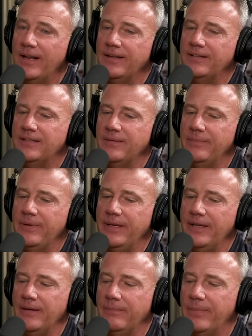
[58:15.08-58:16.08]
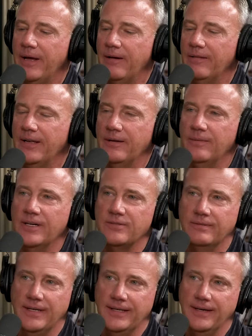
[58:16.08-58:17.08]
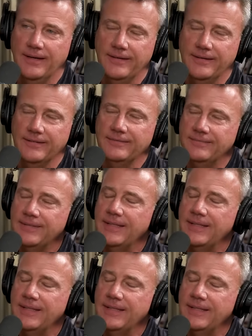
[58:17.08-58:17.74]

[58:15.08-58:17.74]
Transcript: want it to be better than it was when I got here.